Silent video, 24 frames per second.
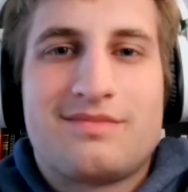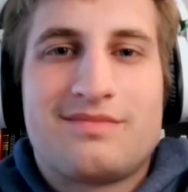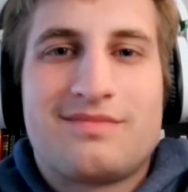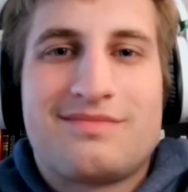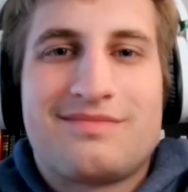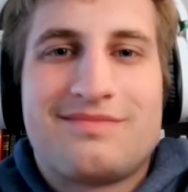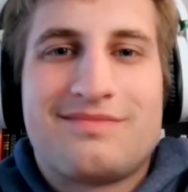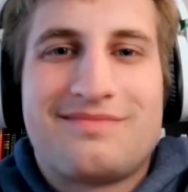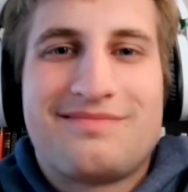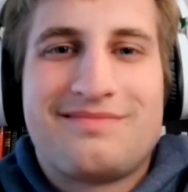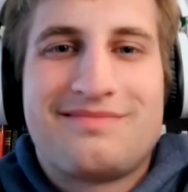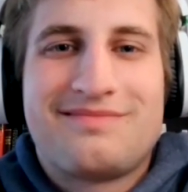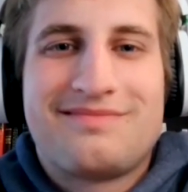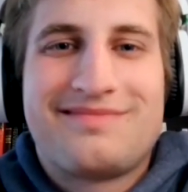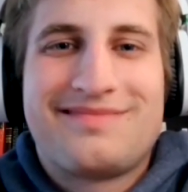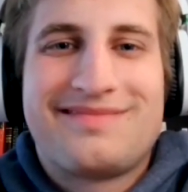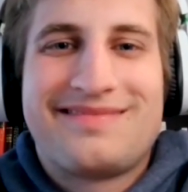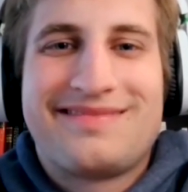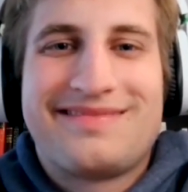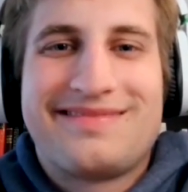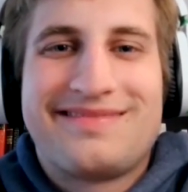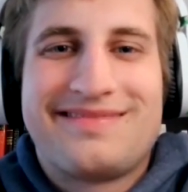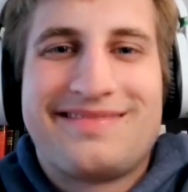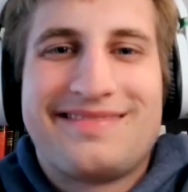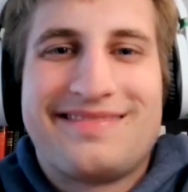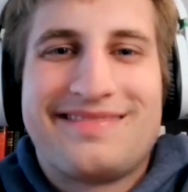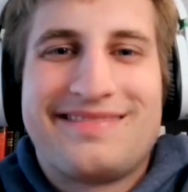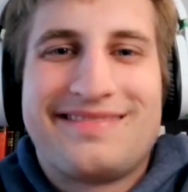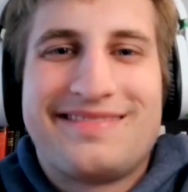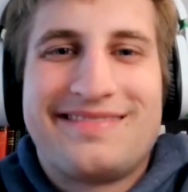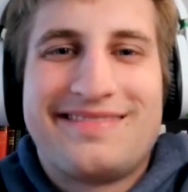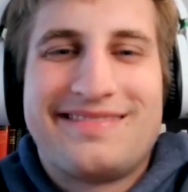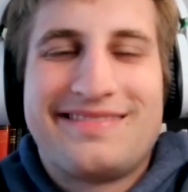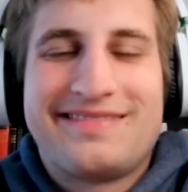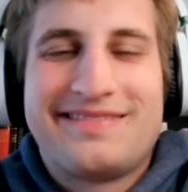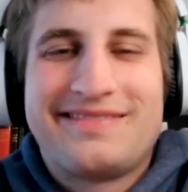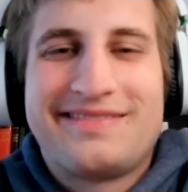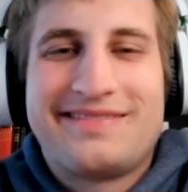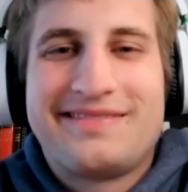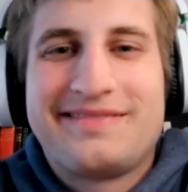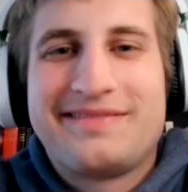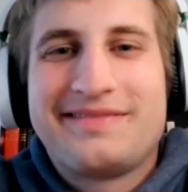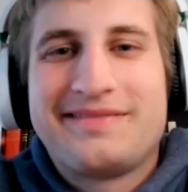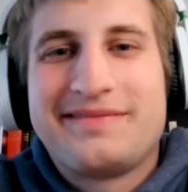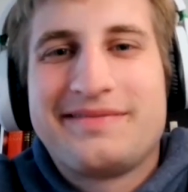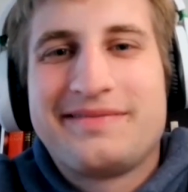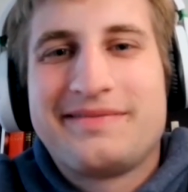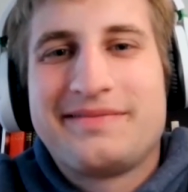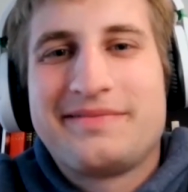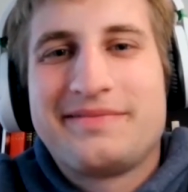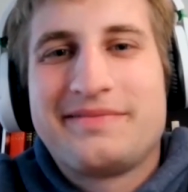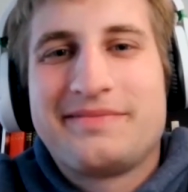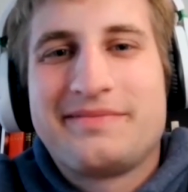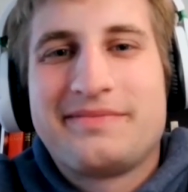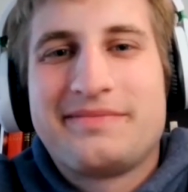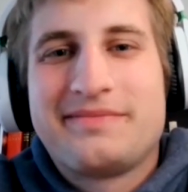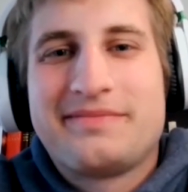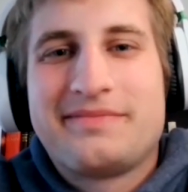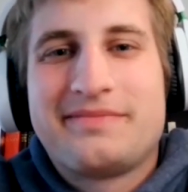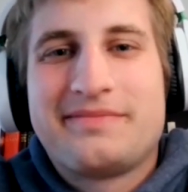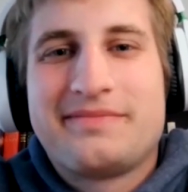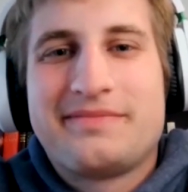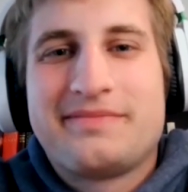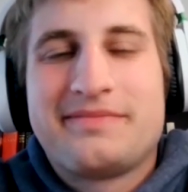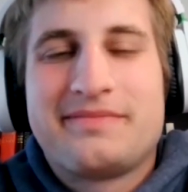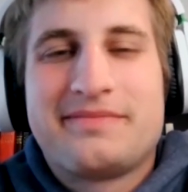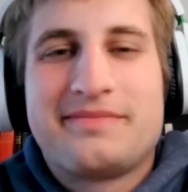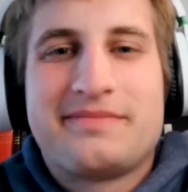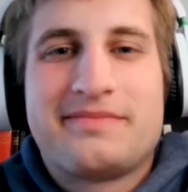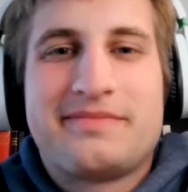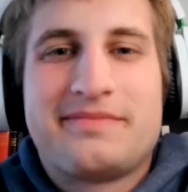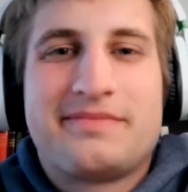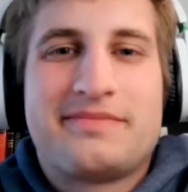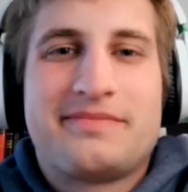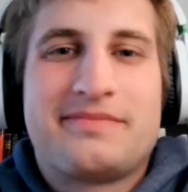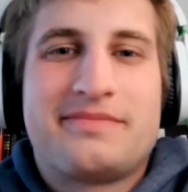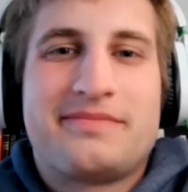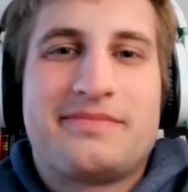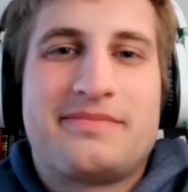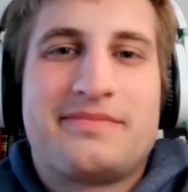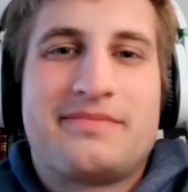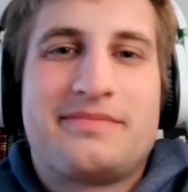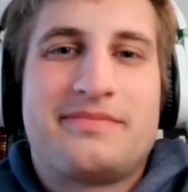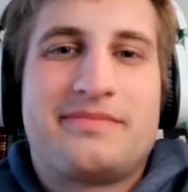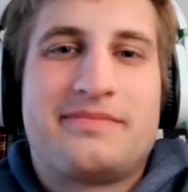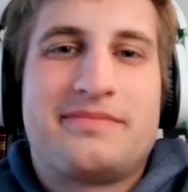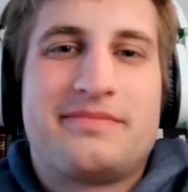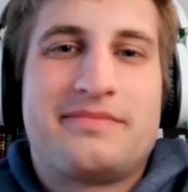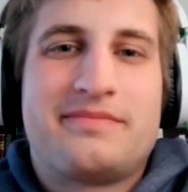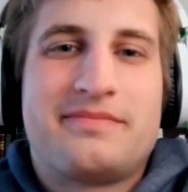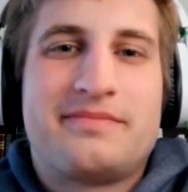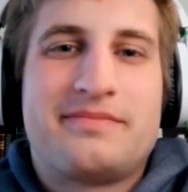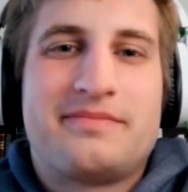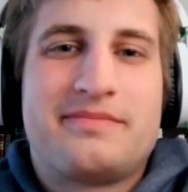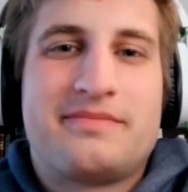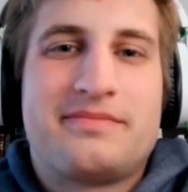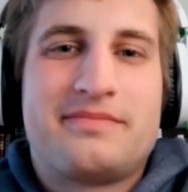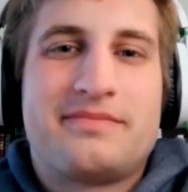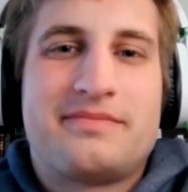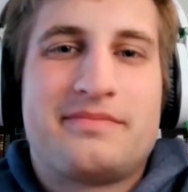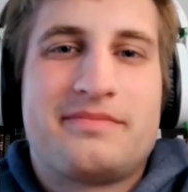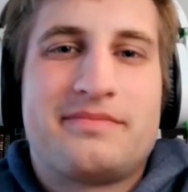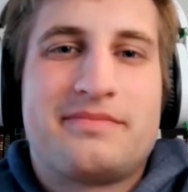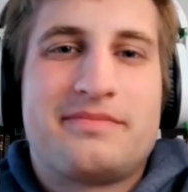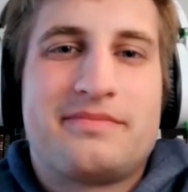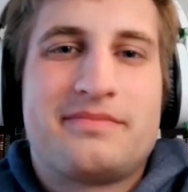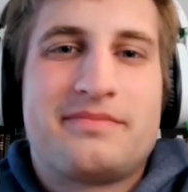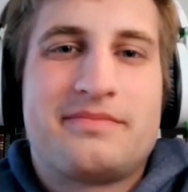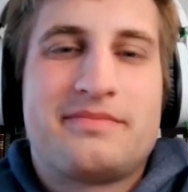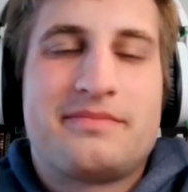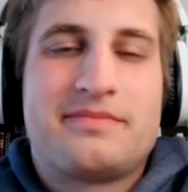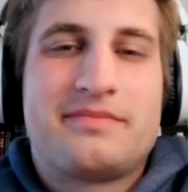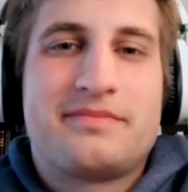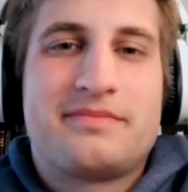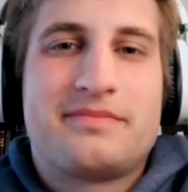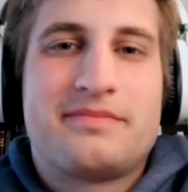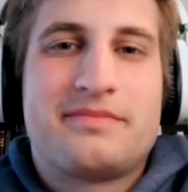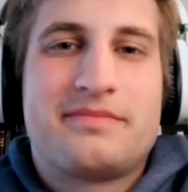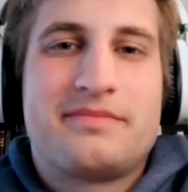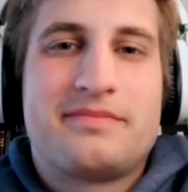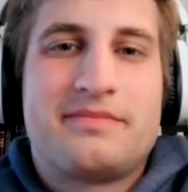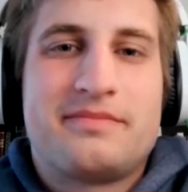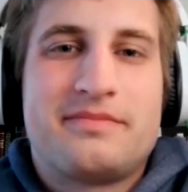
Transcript: This person isn't speaking.